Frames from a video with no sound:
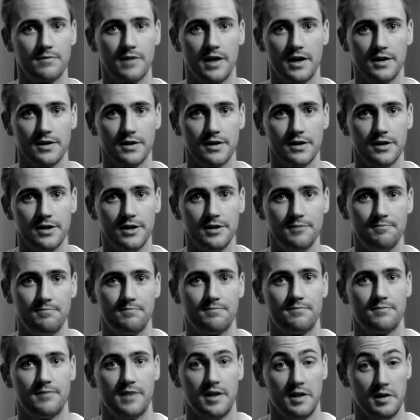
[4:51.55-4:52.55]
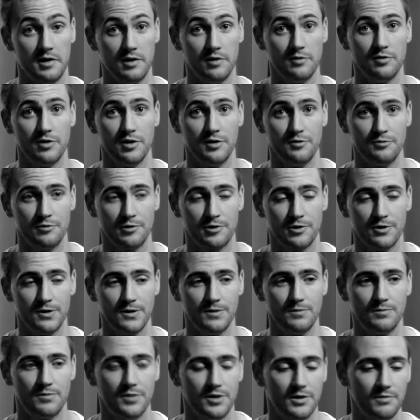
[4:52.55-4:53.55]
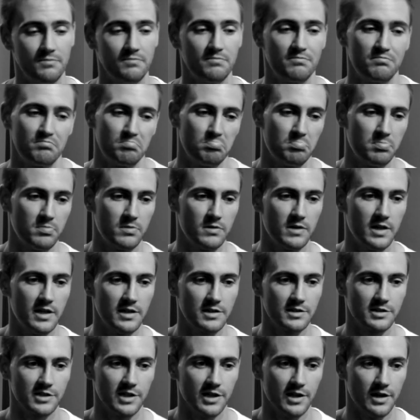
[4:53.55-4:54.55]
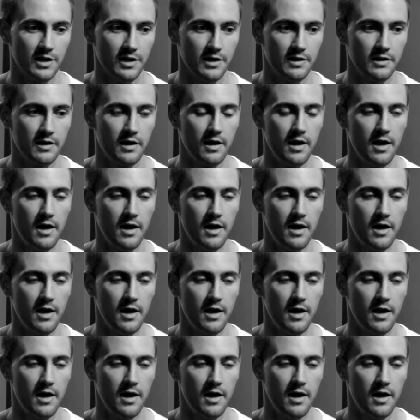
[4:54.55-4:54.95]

I don't know. I'd love it if we could, but let's say.